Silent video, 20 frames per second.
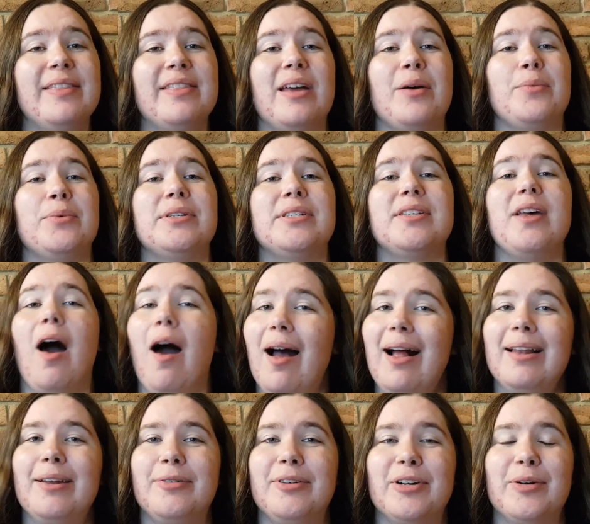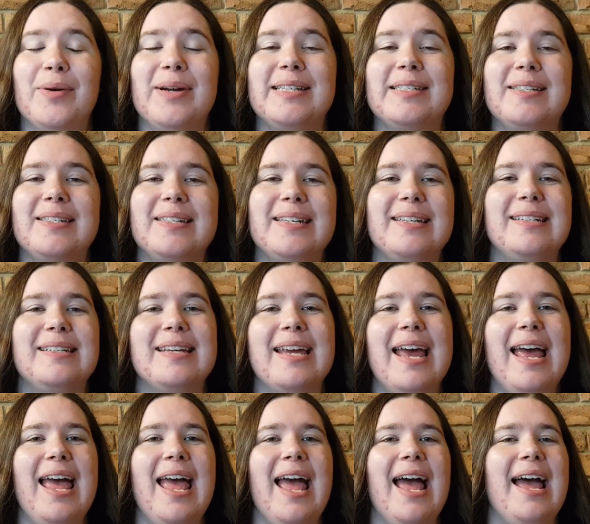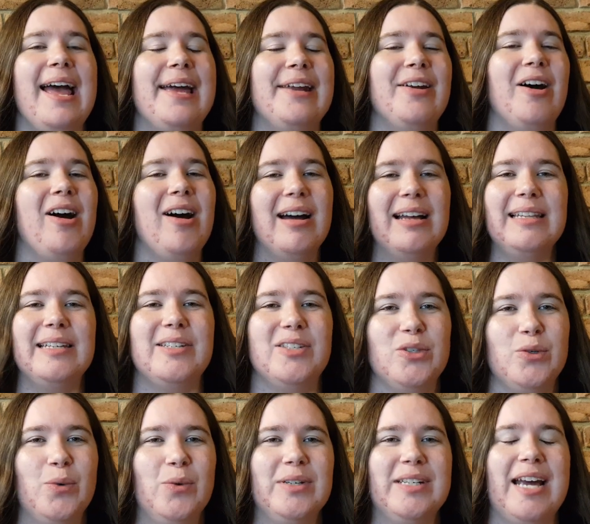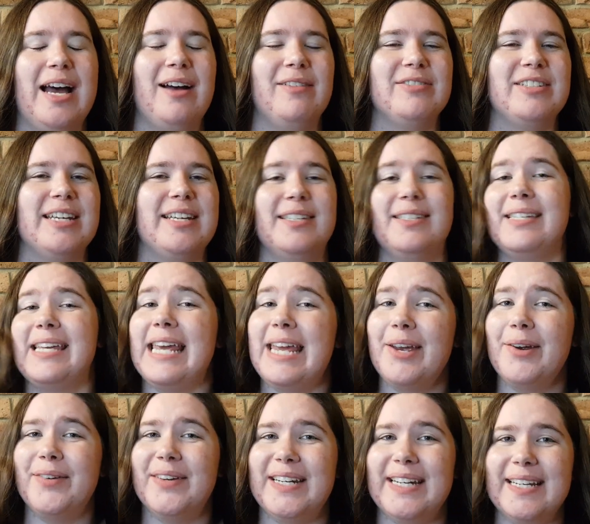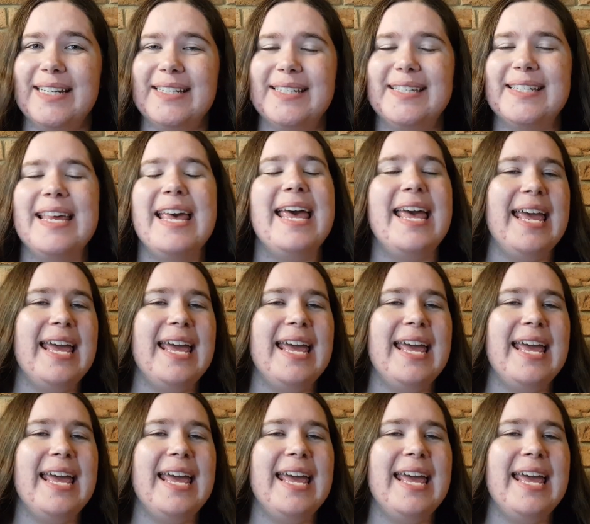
that was highly requested and highly sought after. So here it is.